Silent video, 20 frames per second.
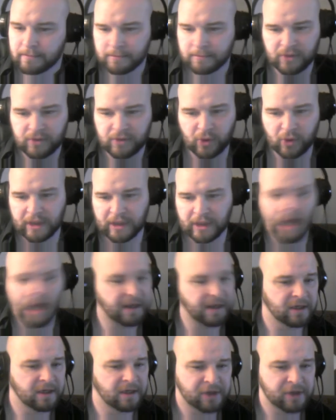scores a lot
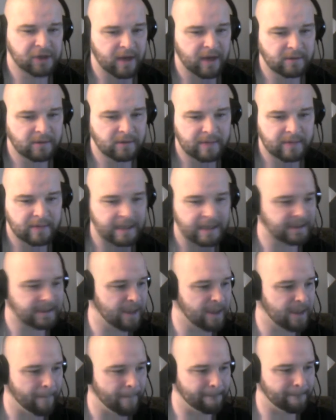of touchdowns. He is
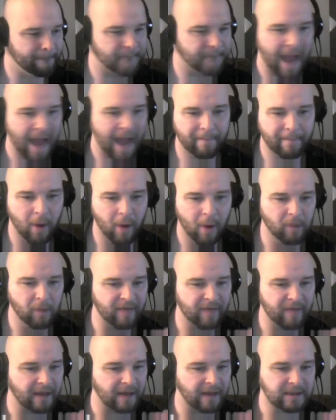the backbone of
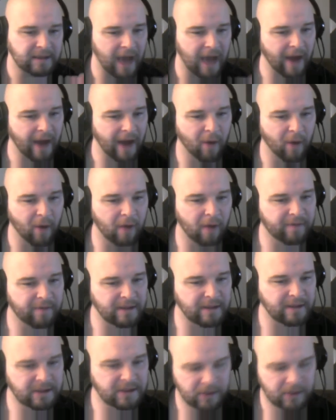that entire
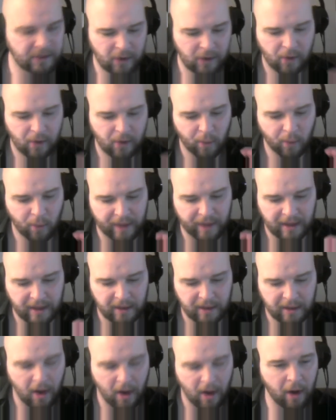offense with a
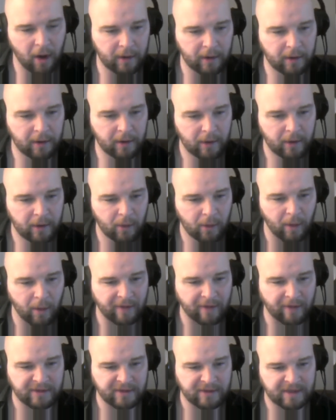young
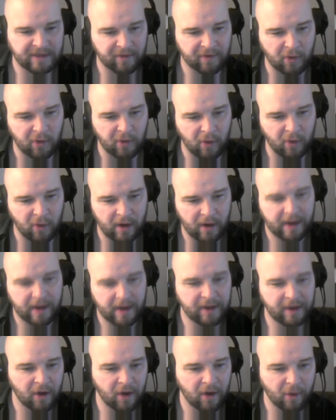wide receiver core and
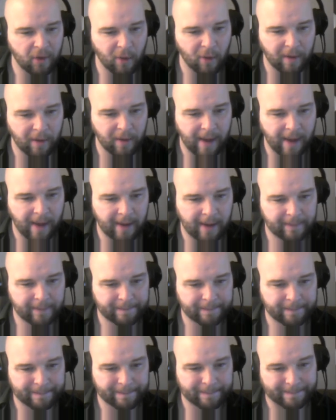a young quarterback.
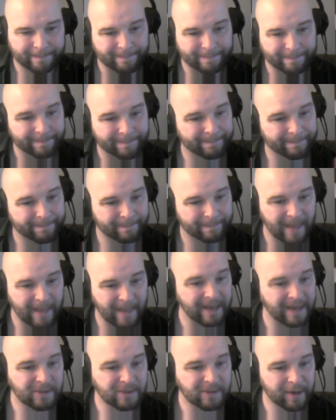
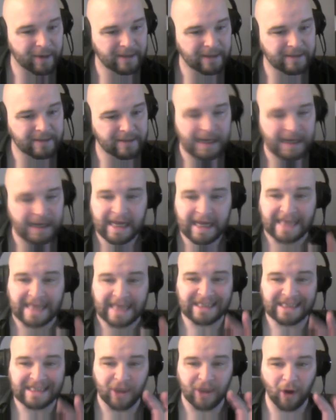It is what it is.
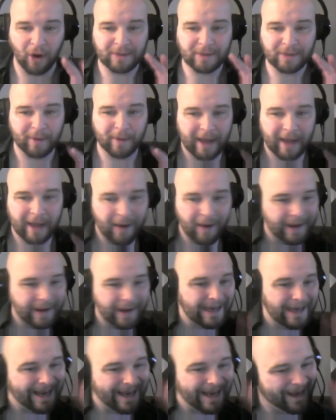His yards per carry,
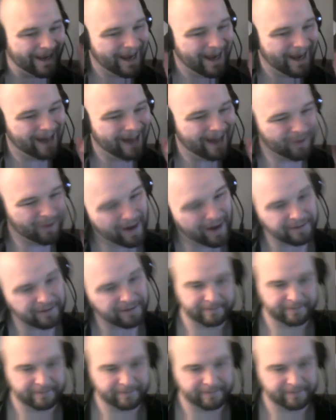not great.